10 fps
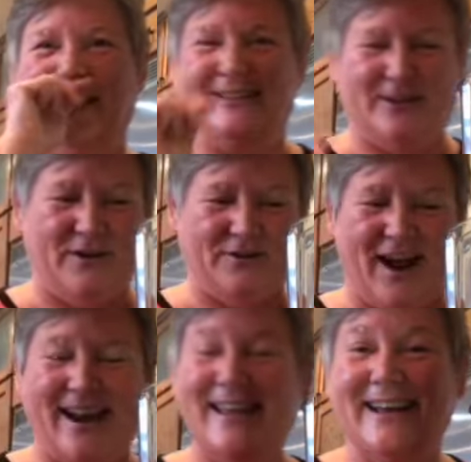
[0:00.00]
So I
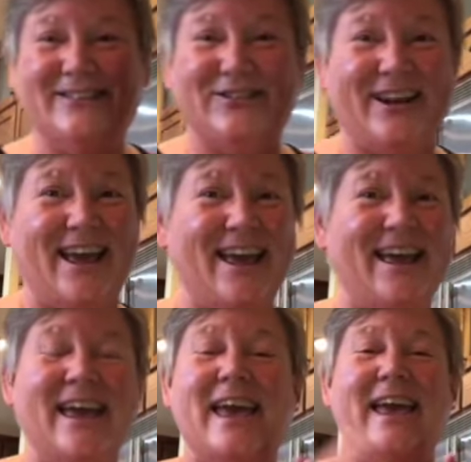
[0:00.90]
tried it yesterday.
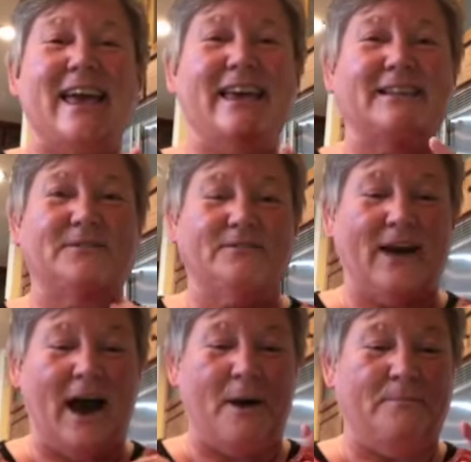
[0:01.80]
It's
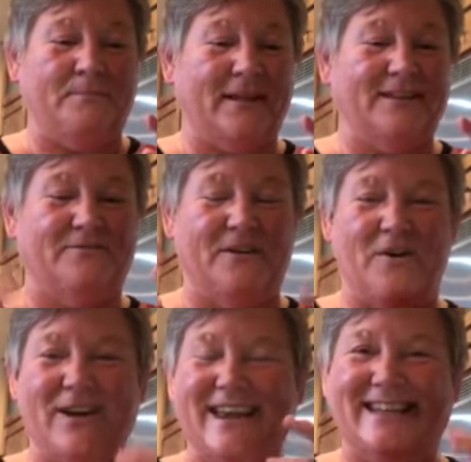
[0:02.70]

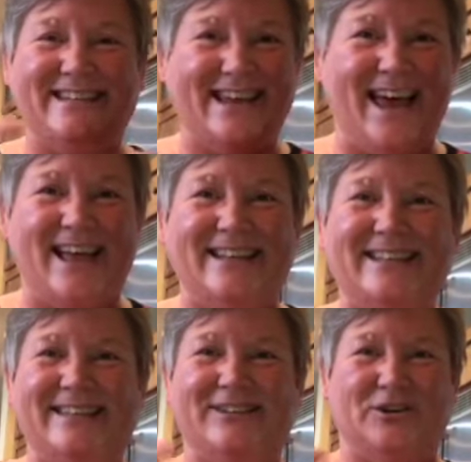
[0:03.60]
very
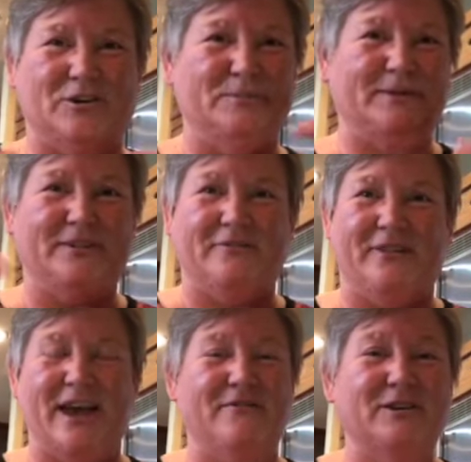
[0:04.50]
intense in terms of the
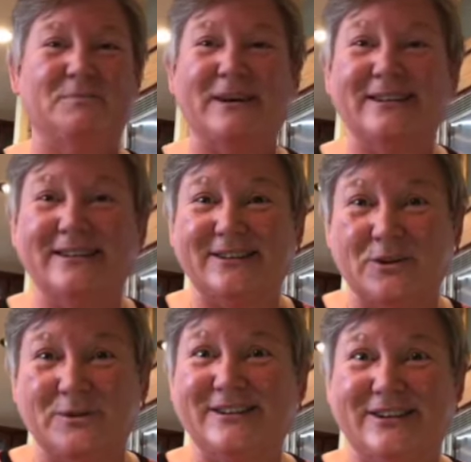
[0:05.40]
flavors, but
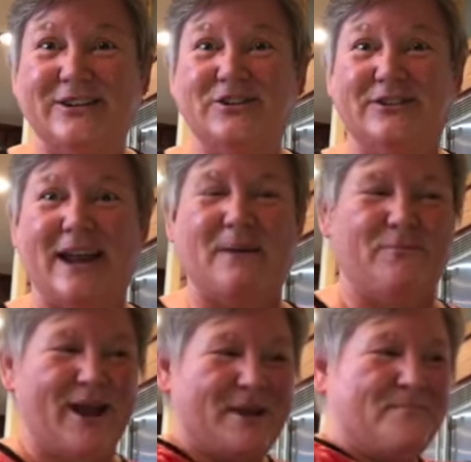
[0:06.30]
so is ginger snap, right?